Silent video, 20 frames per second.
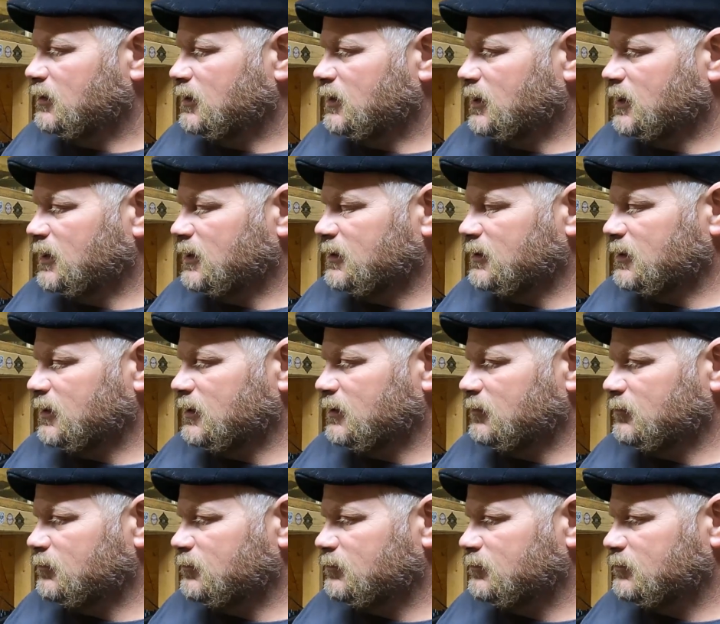
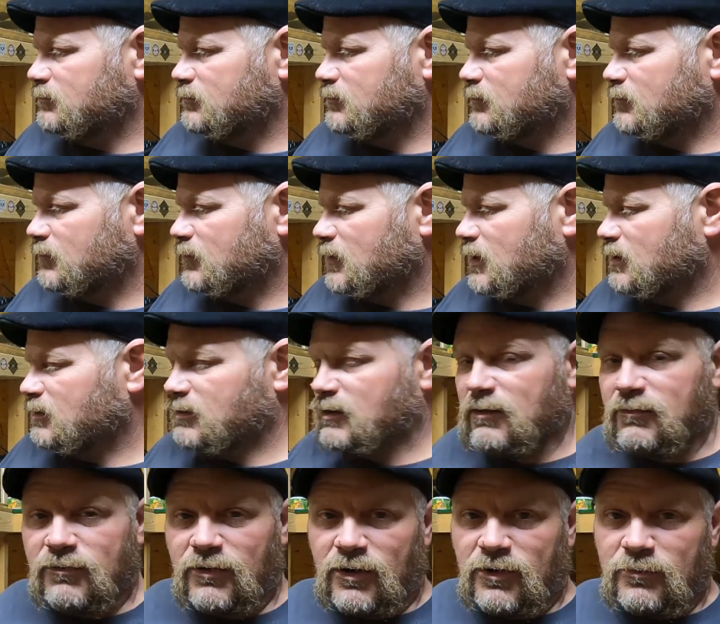and
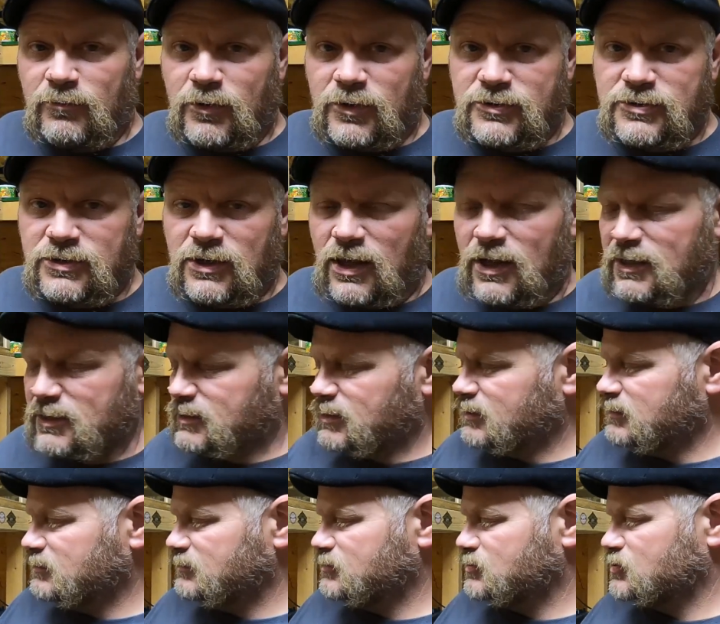they very much liked
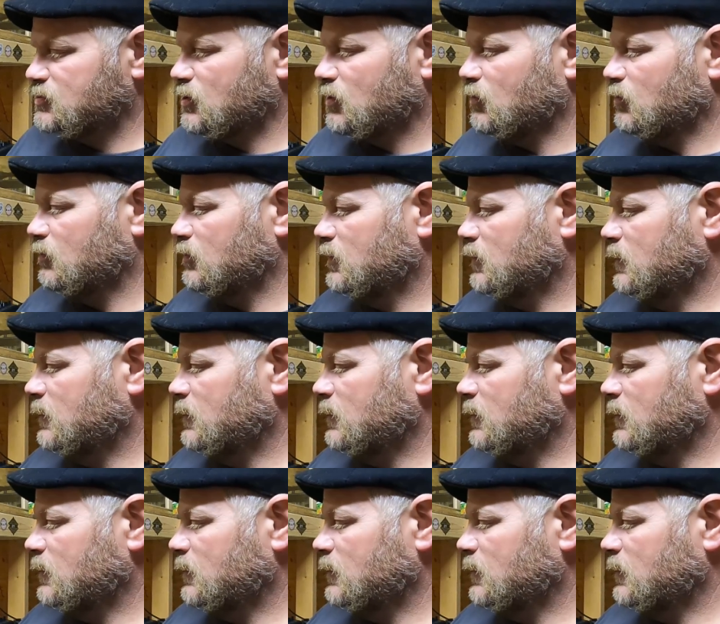it, so